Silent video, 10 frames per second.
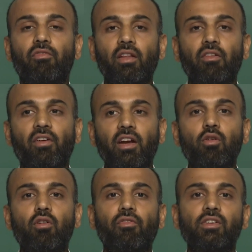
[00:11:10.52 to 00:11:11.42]
the, the
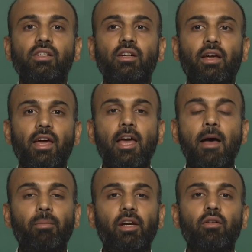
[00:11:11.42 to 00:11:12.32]
fading coefficient a
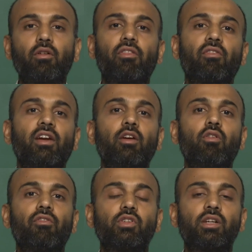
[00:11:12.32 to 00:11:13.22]
amplitude of the fading
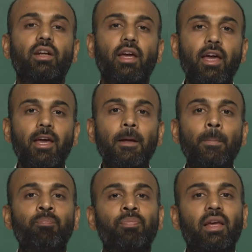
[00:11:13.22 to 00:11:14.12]
coefficient a
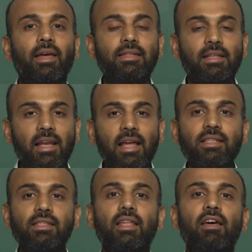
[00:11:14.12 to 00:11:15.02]
is
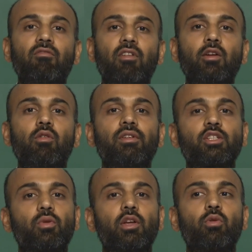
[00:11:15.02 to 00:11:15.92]
less than 1 over
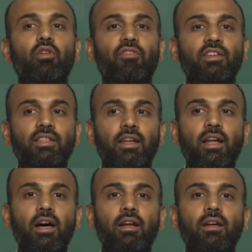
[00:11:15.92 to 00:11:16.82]
square root of
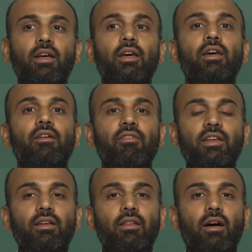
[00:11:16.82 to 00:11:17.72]
SNR,
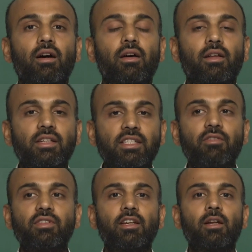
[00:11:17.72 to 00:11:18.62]
we the
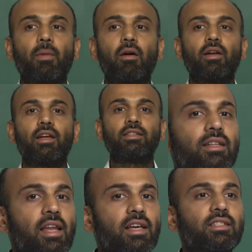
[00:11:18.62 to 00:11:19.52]
received signal power
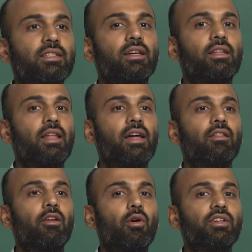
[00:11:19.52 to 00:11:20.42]
is less
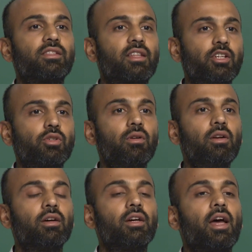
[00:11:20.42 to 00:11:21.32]
than the noise
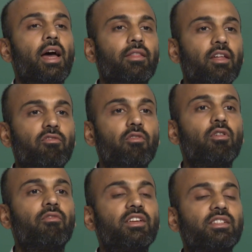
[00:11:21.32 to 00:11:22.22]
threshold and
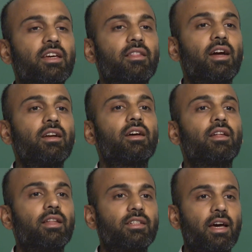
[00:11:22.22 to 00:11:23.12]
therefore, we say that
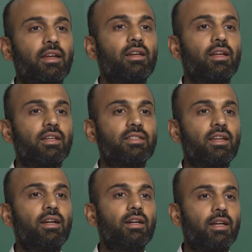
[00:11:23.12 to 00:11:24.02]
the channel is
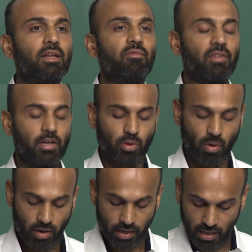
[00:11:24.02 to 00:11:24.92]
in a deep fade.
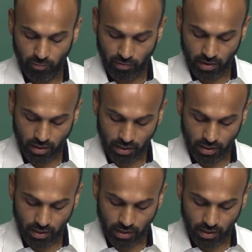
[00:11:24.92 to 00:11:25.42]
So, our deep fade